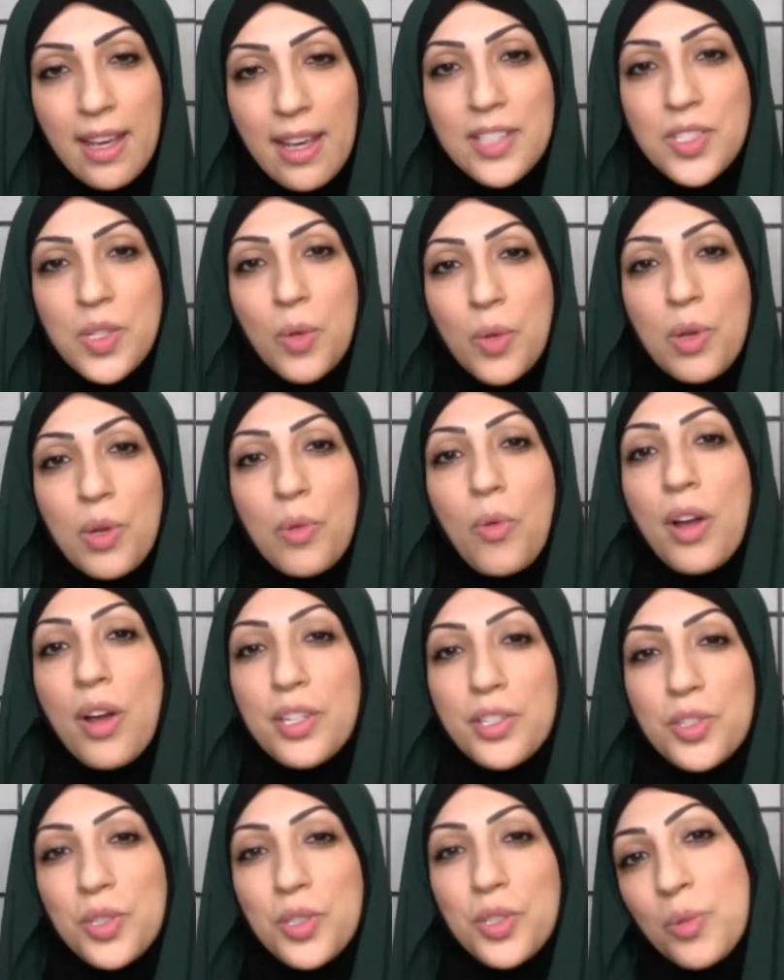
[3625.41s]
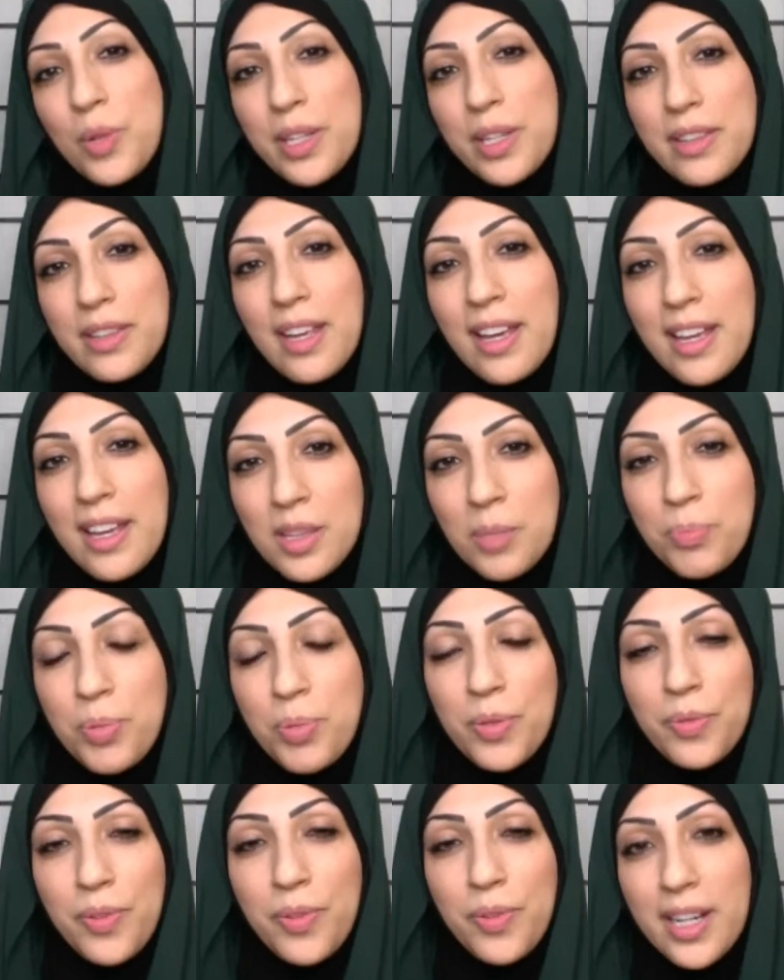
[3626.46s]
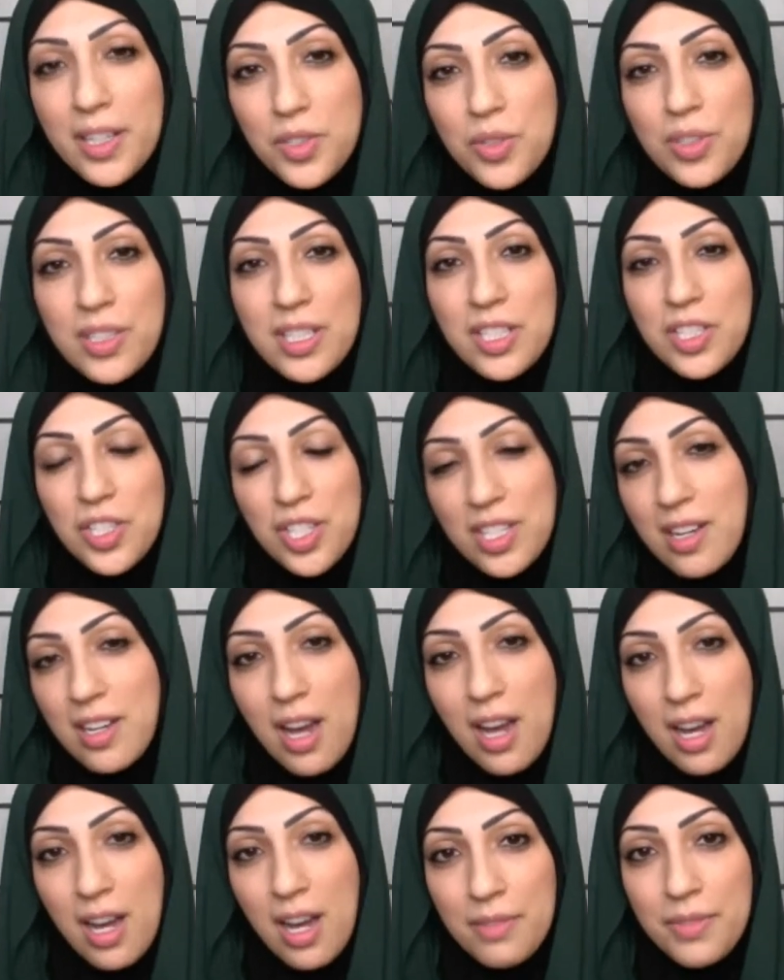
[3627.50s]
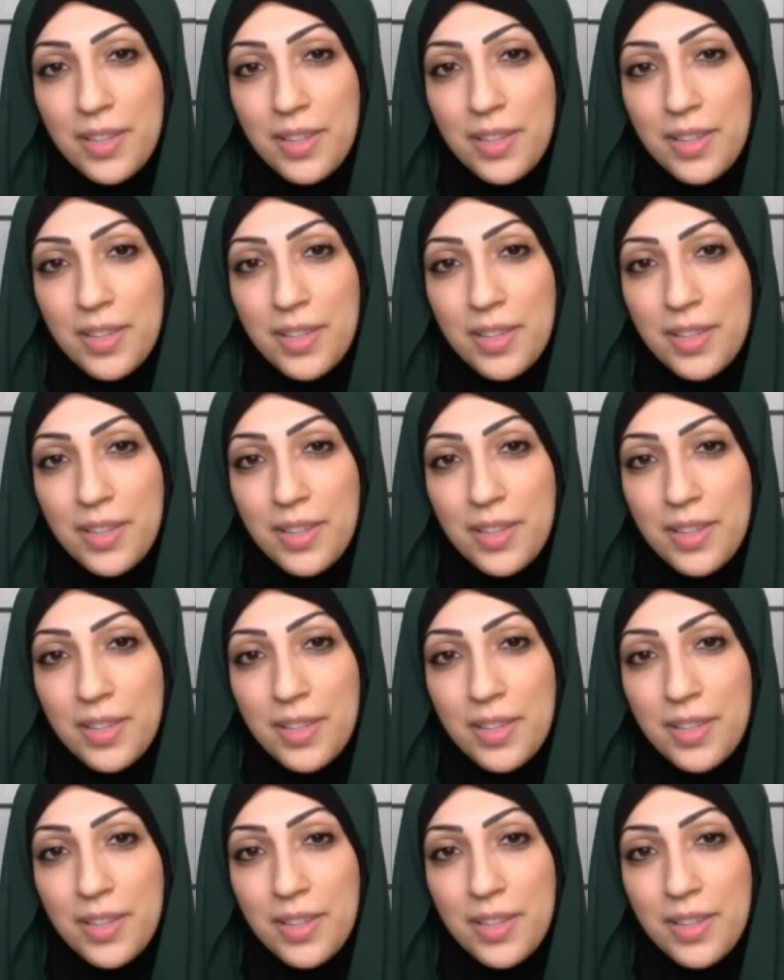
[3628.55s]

And so we want to do what the prophetic tradition of